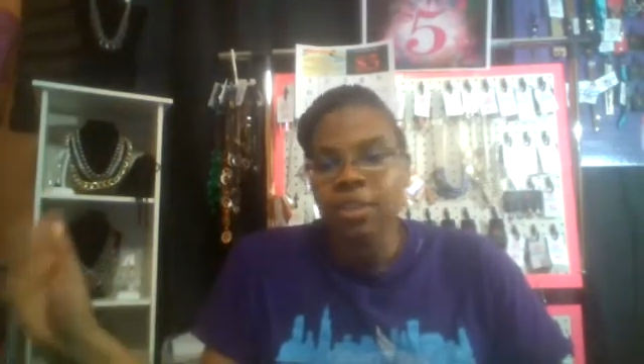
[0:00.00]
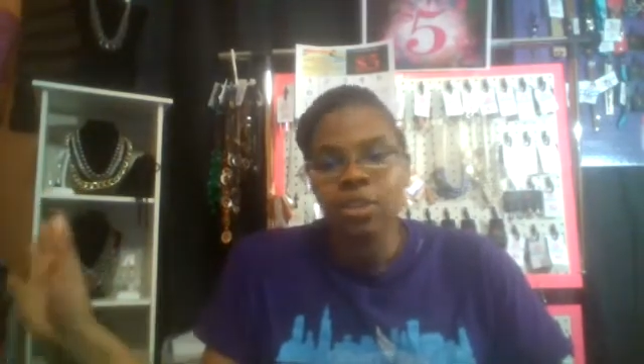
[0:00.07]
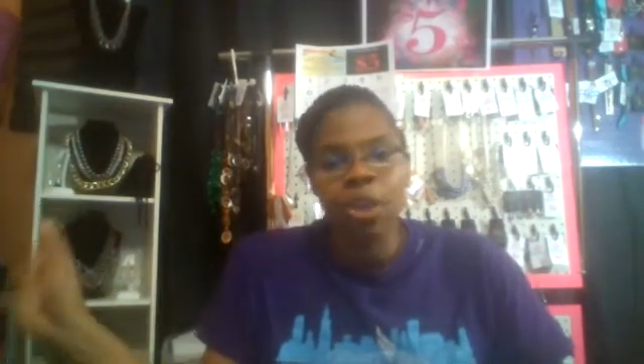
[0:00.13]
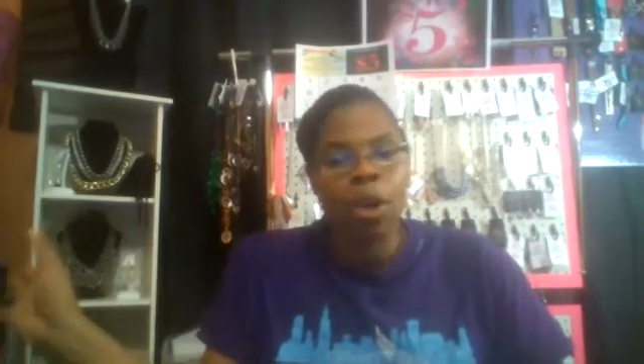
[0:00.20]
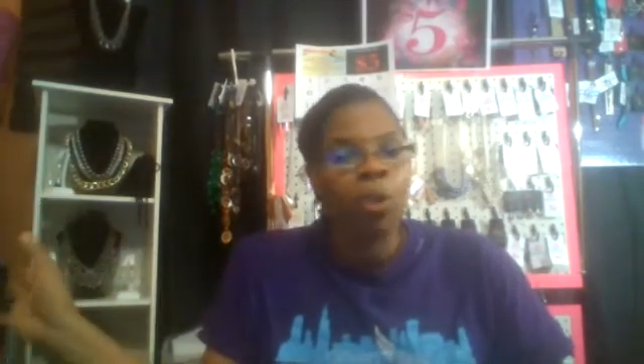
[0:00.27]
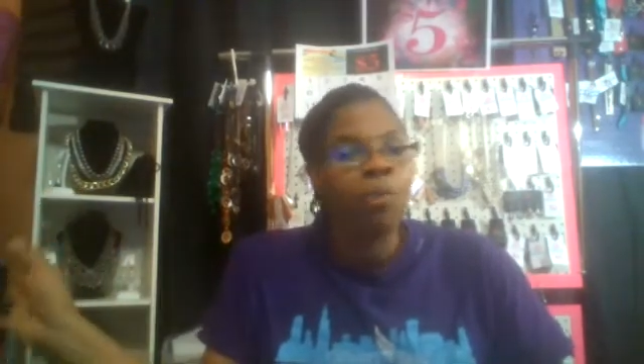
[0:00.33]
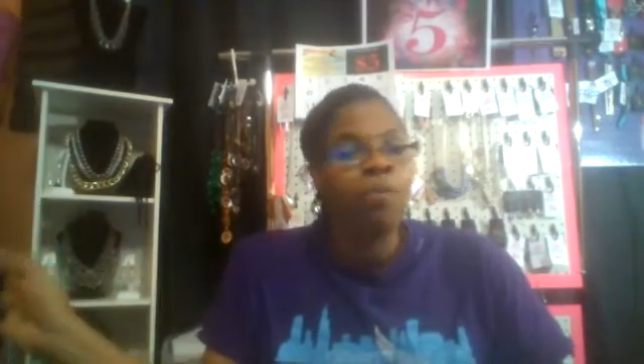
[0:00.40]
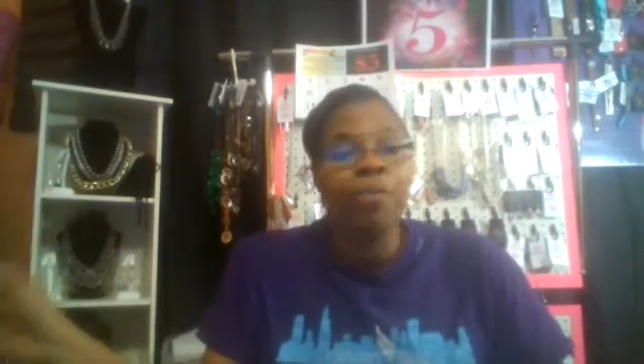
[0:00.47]
This
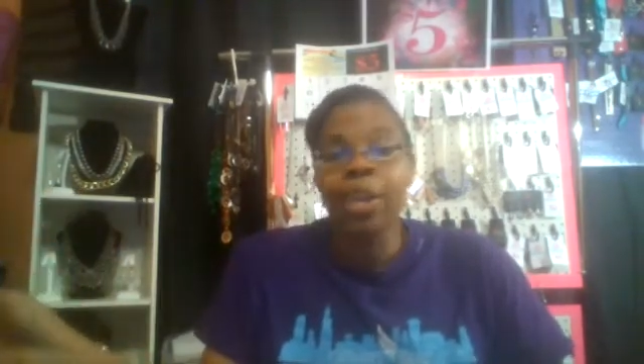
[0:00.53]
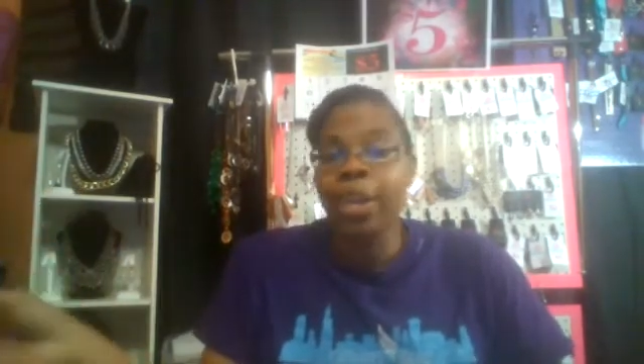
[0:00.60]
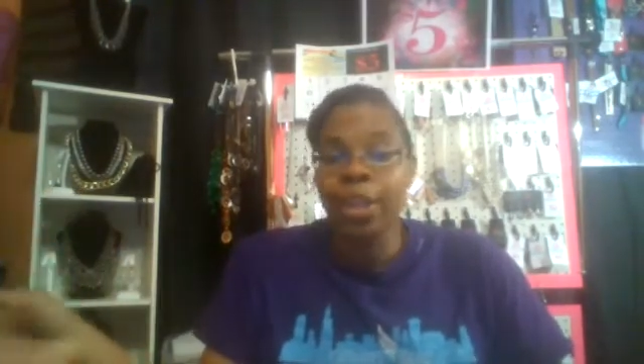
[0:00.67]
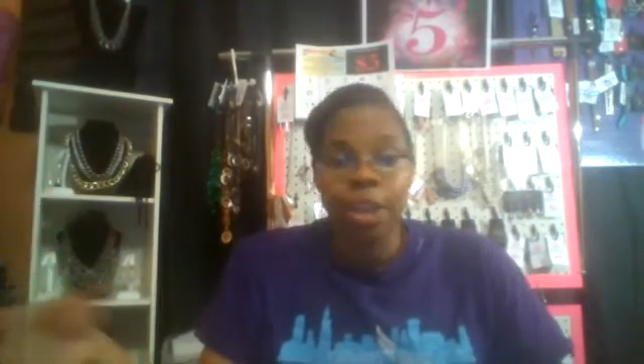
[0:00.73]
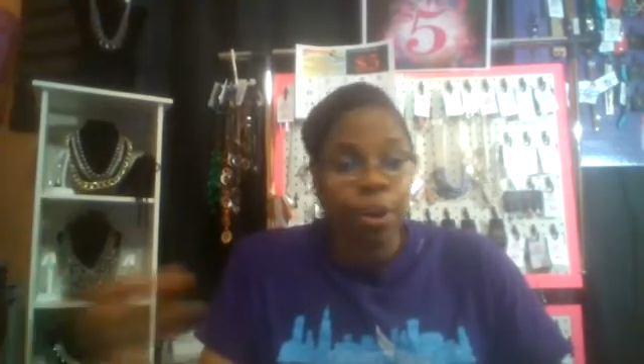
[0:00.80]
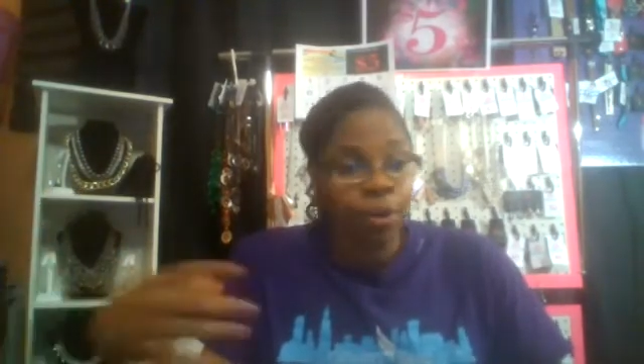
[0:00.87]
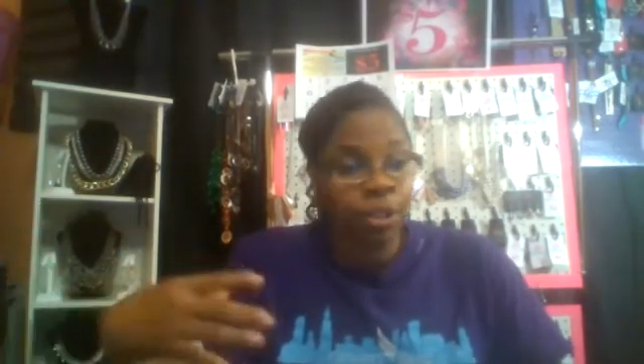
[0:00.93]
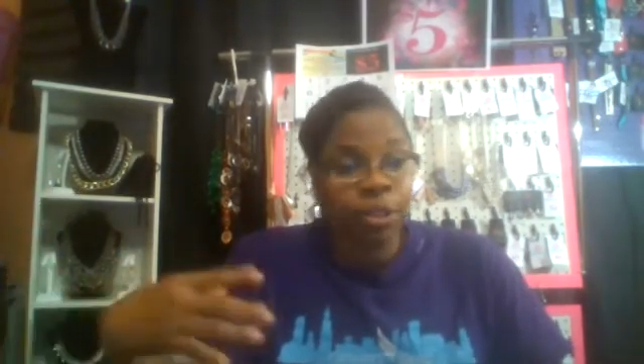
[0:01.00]
whole
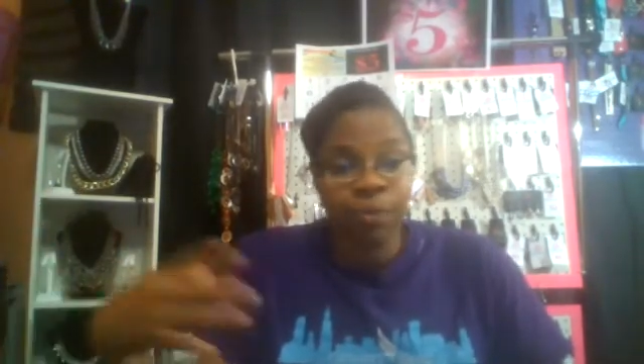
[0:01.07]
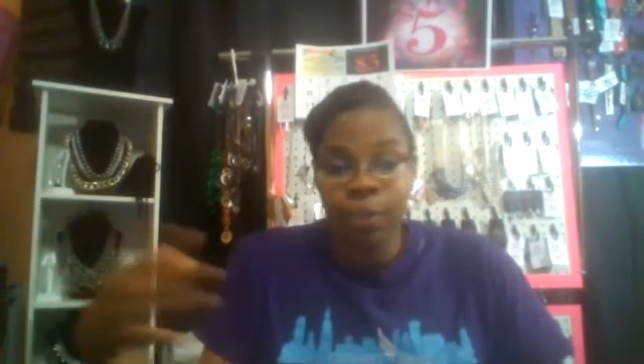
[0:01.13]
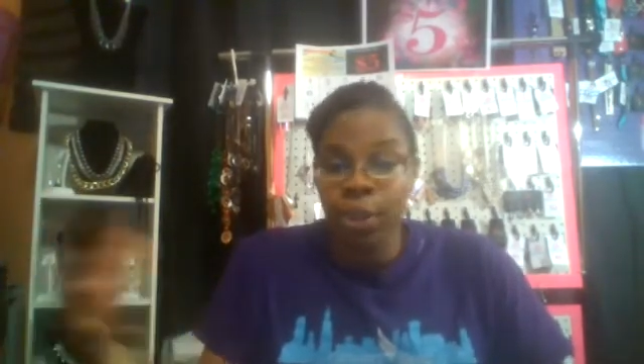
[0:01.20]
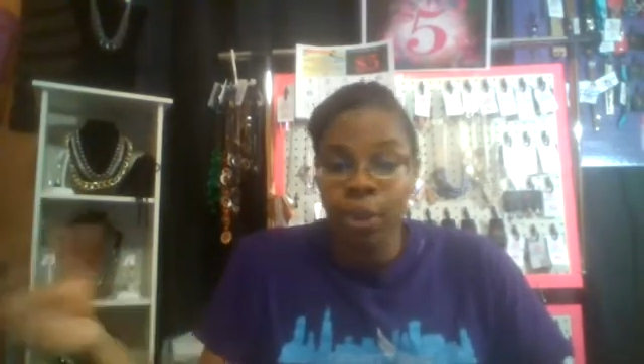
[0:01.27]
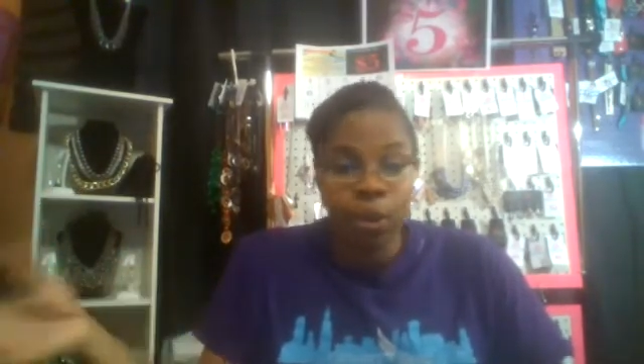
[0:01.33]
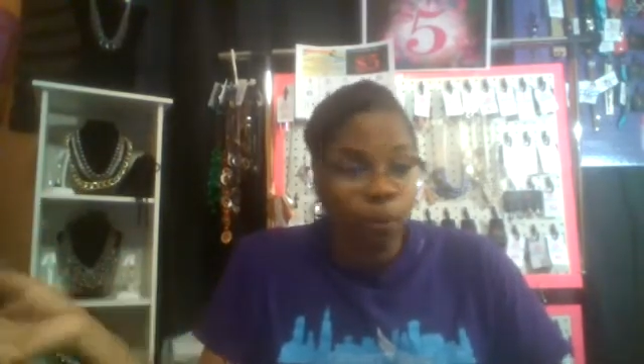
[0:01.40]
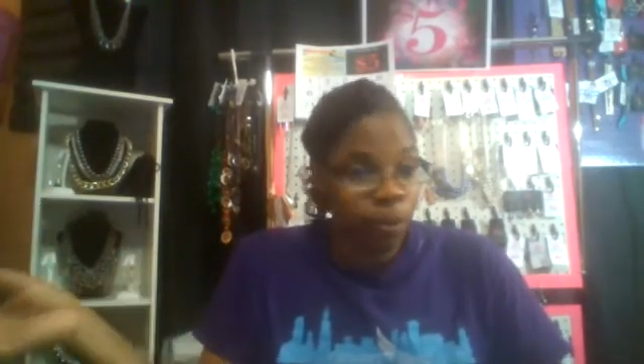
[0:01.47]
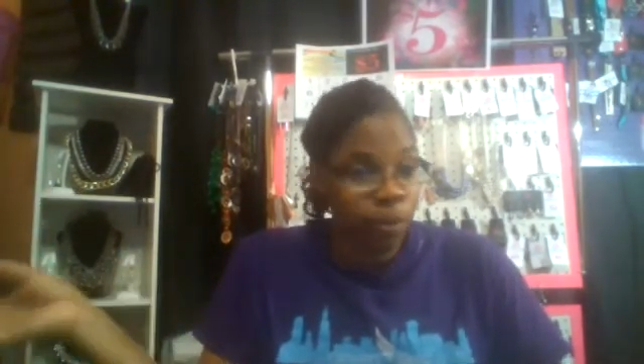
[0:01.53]
video is
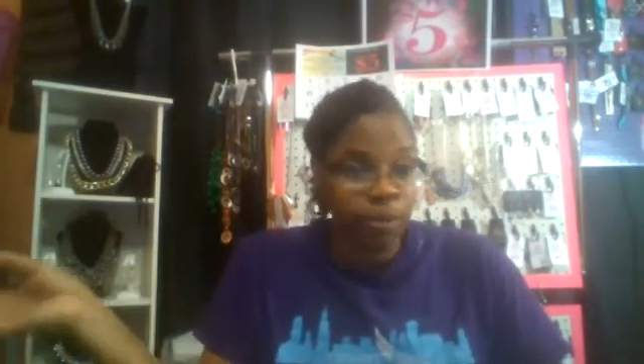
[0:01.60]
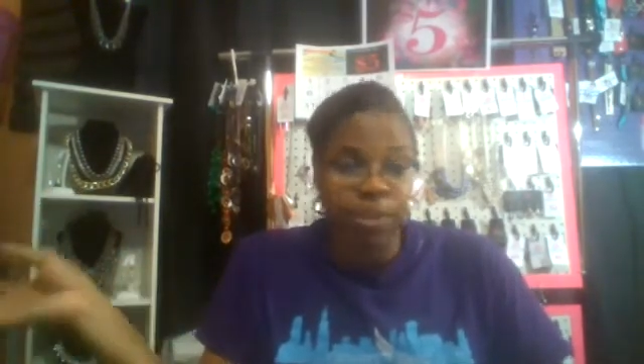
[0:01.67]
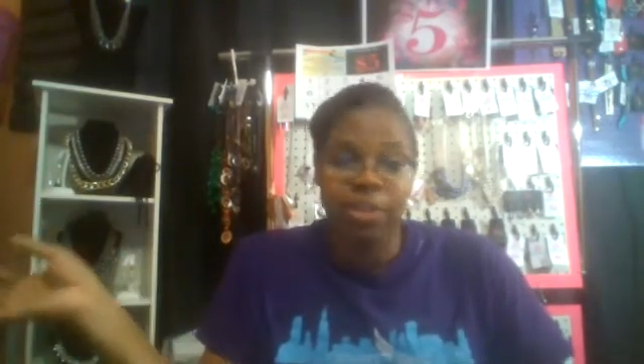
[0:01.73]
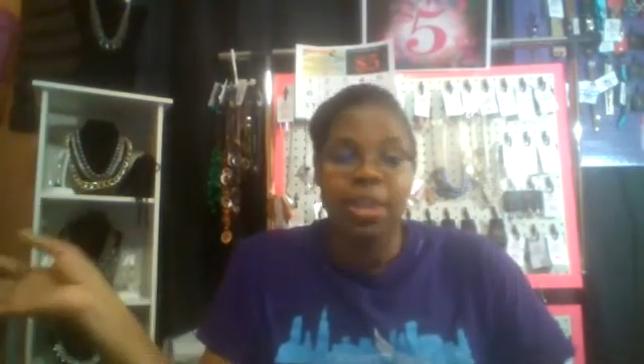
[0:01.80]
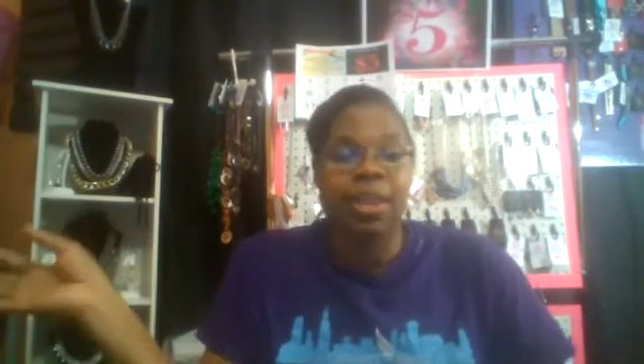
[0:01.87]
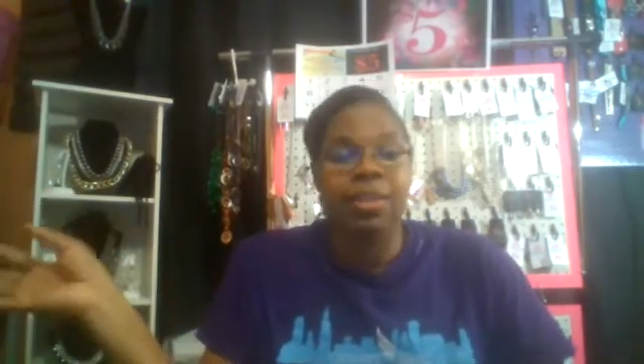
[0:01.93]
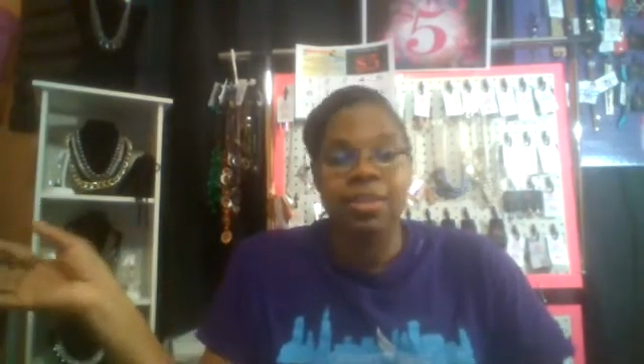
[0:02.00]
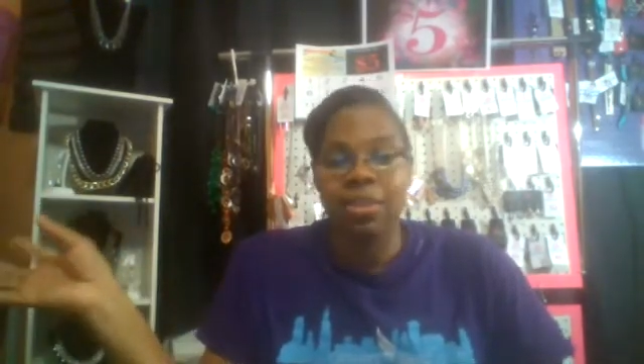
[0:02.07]
filled with
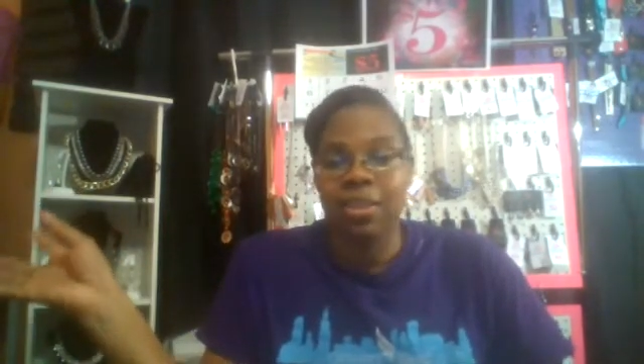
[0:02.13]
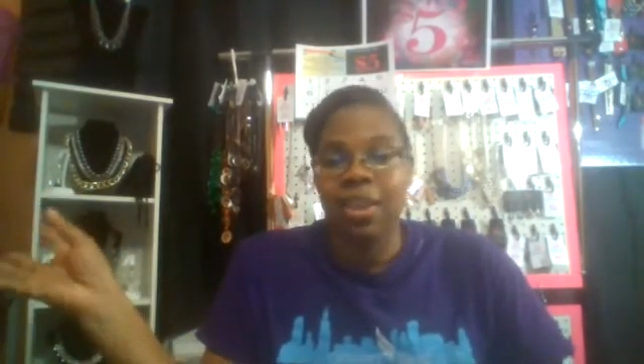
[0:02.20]
mistakes,